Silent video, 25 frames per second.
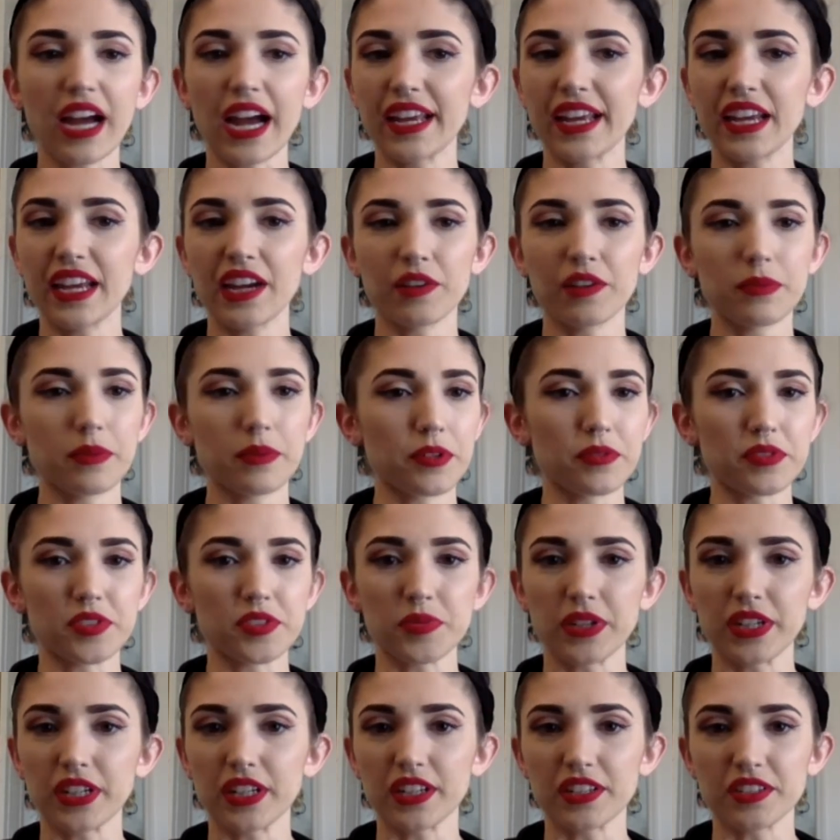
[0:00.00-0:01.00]
I can't remember
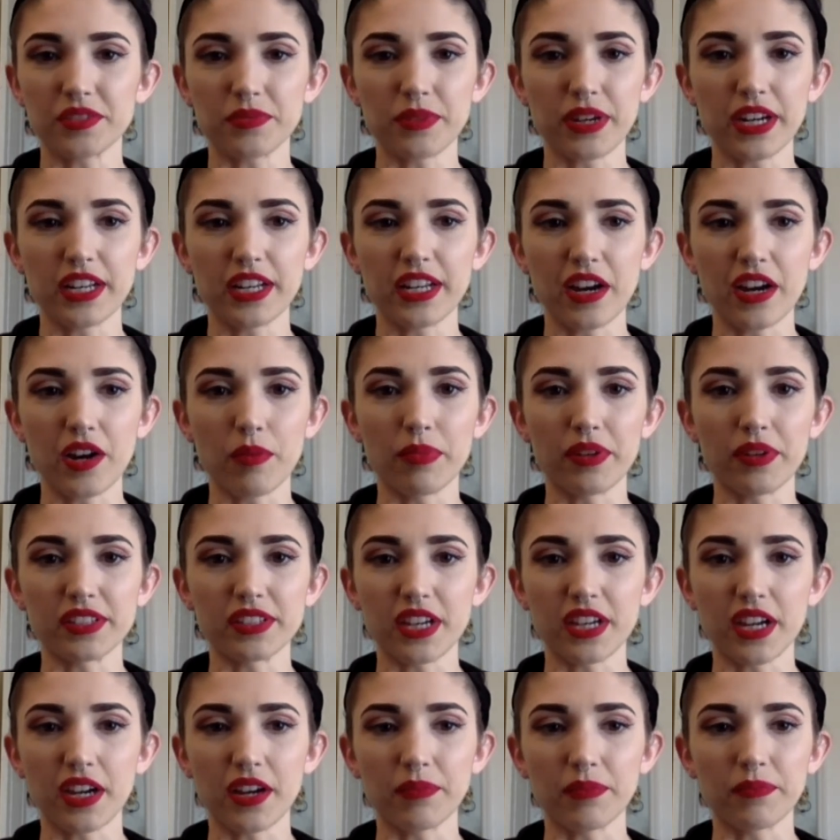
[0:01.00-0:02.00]
which one it is right now,
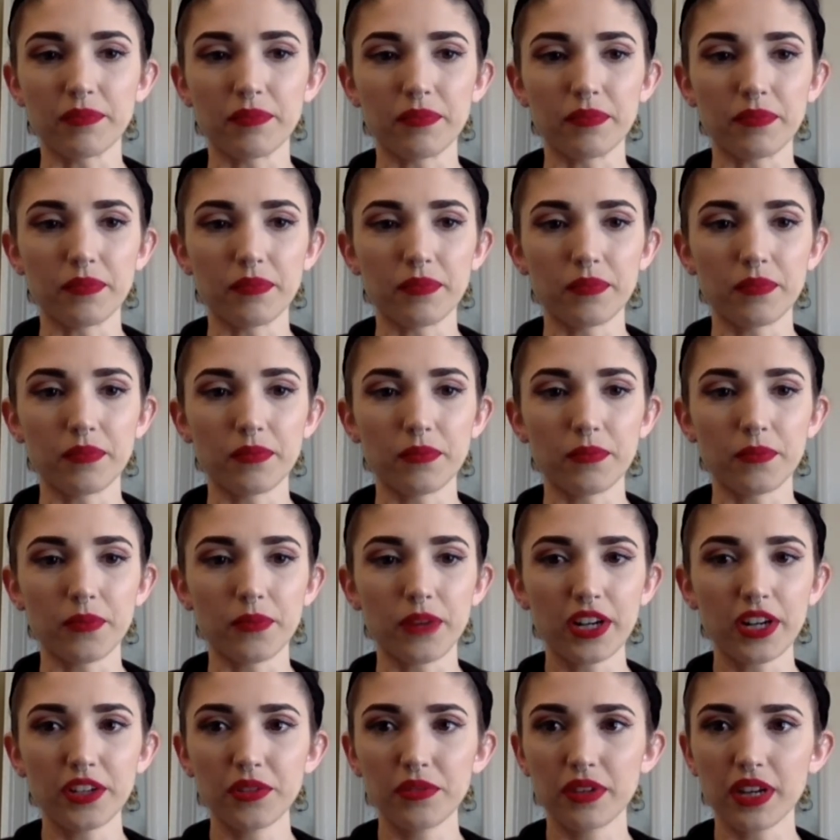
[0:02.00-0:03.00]
but
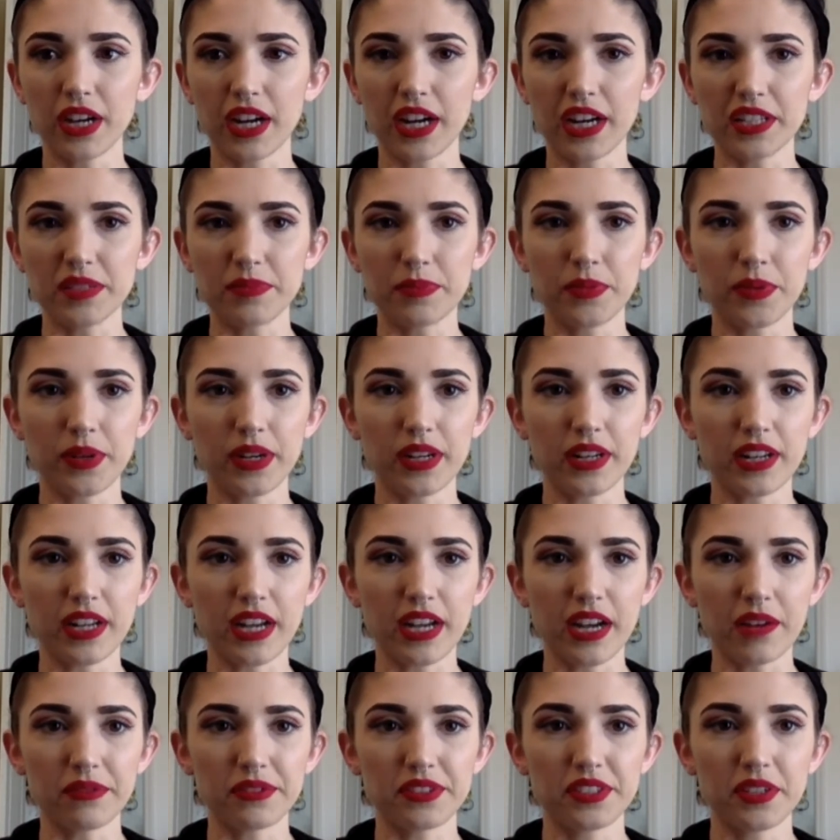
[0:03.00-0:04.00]
one of you guys pointed
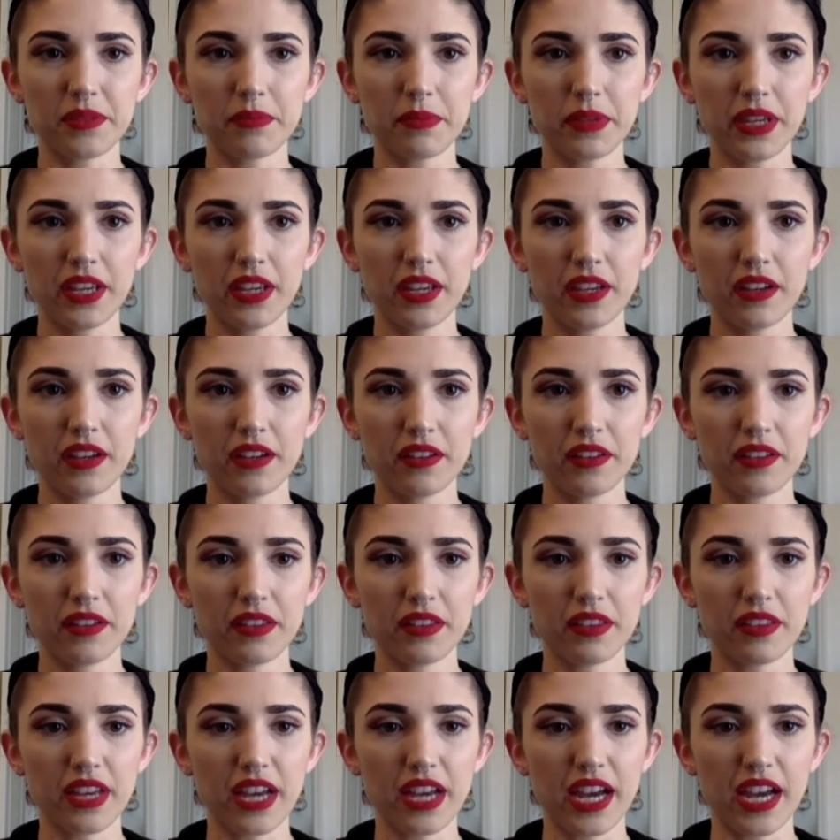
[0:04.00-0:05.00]
out to me
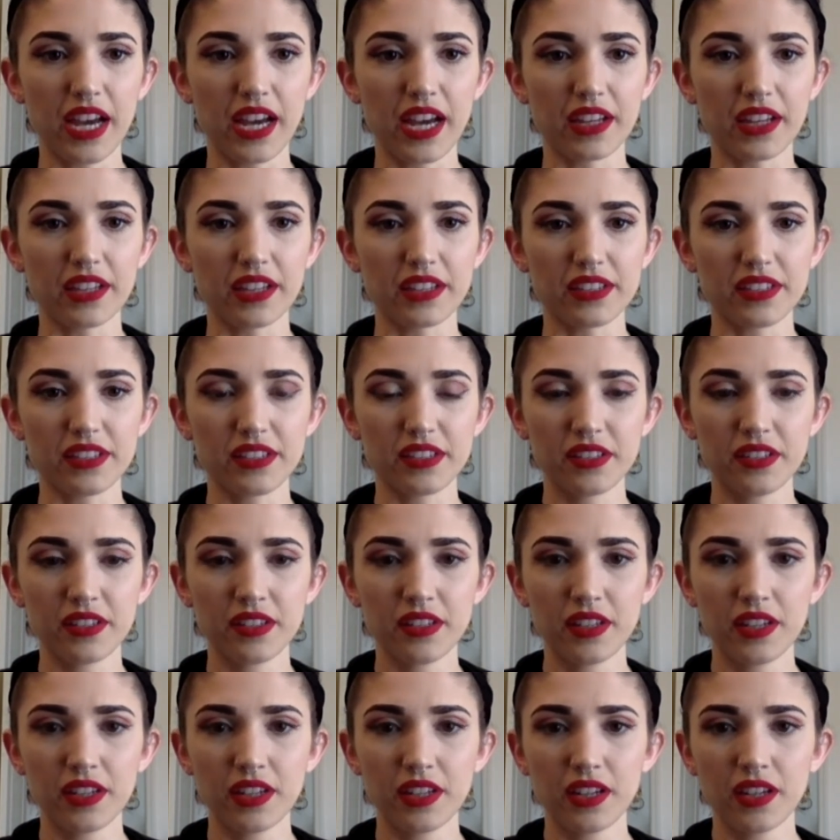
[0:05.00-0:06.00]
that
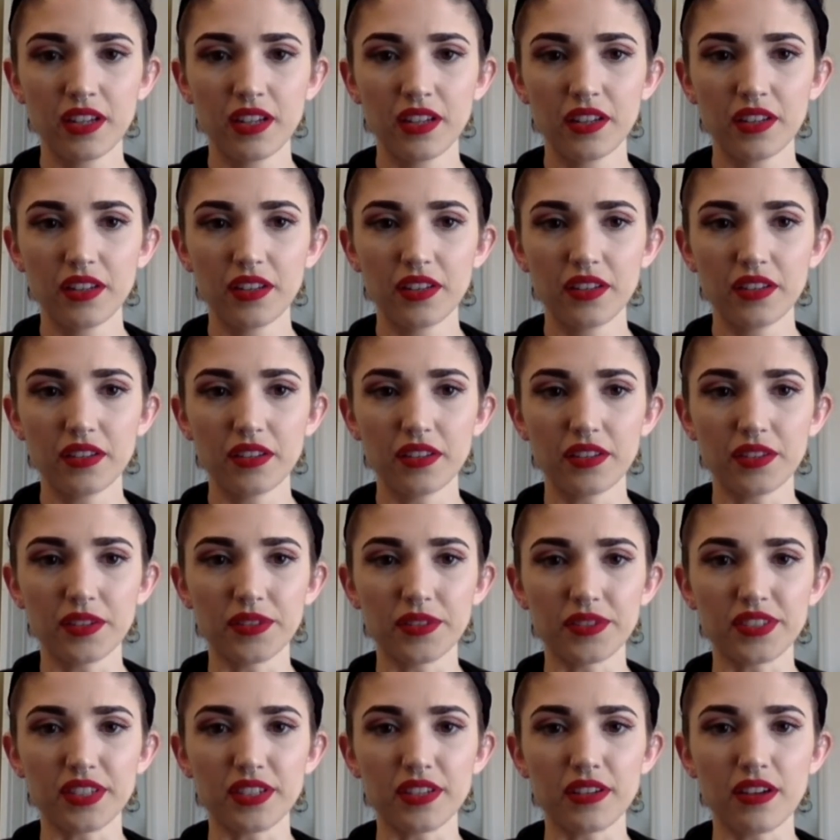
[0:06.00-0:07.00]

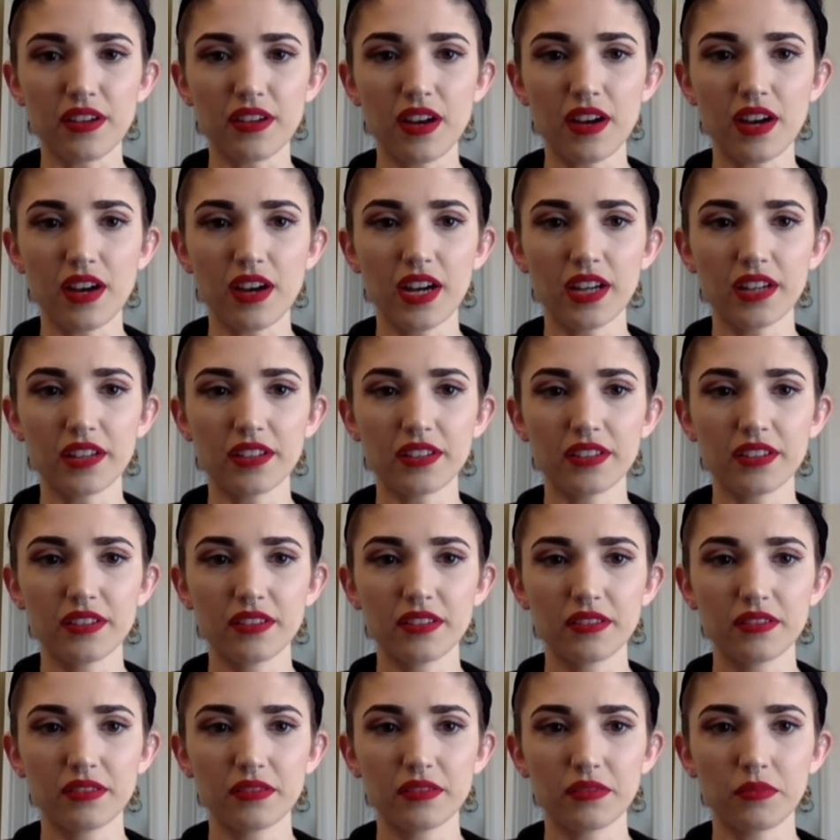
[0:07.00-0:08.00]
there's not,
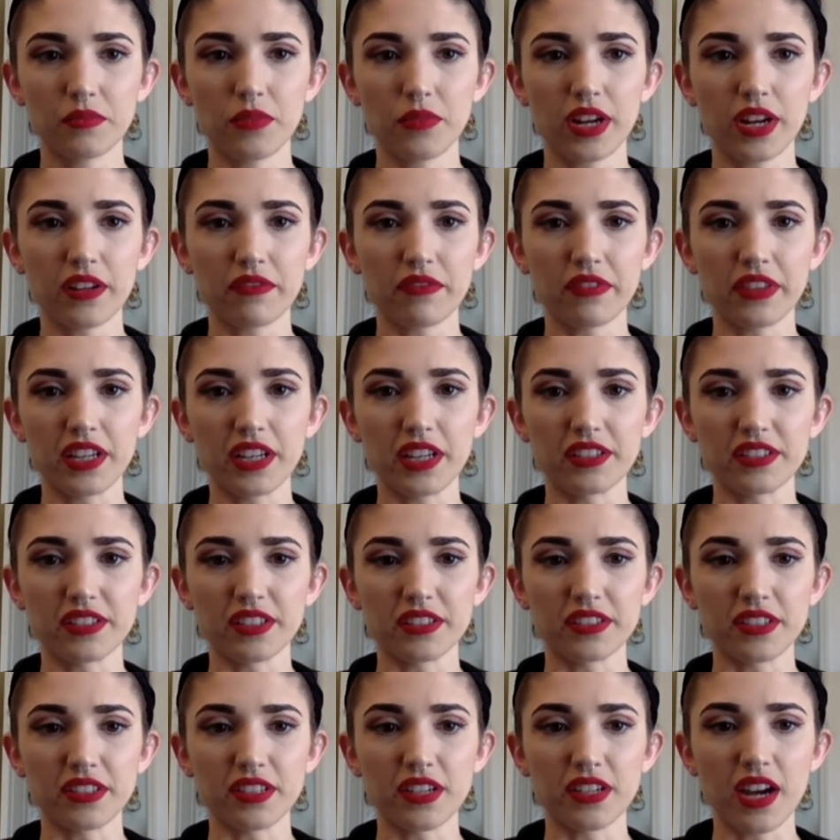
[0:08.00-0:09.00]
one of these
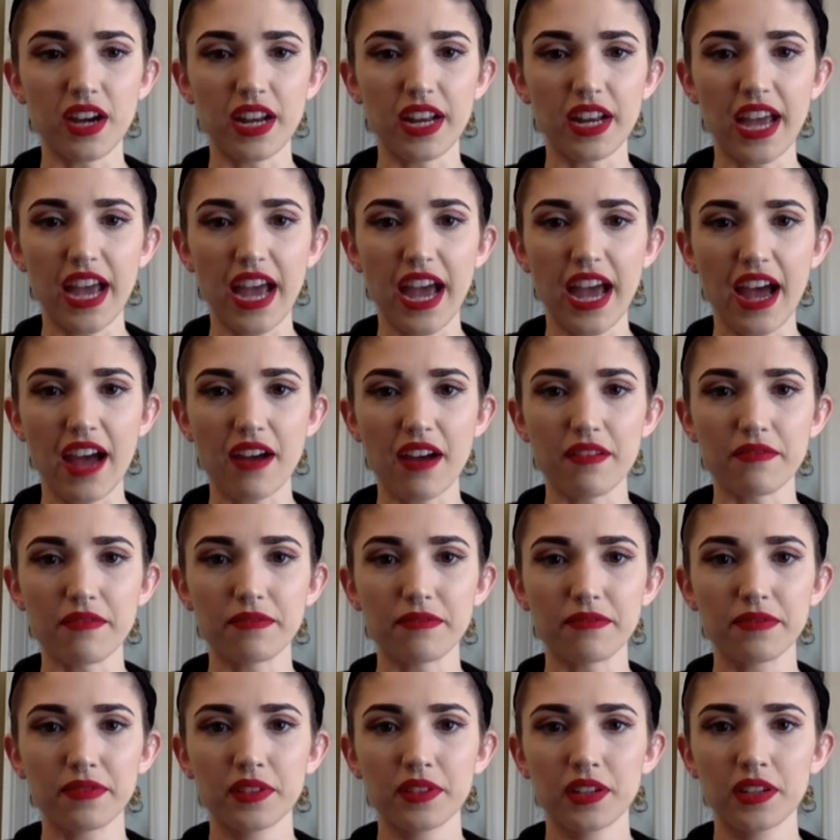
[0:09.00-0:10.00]
does not
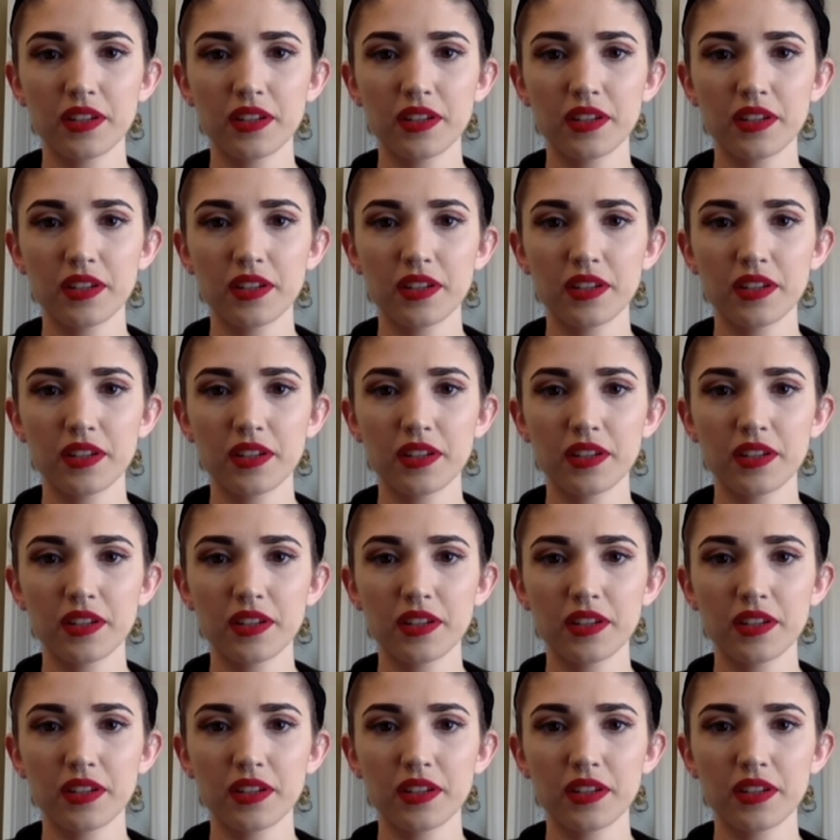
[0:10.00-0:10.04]
have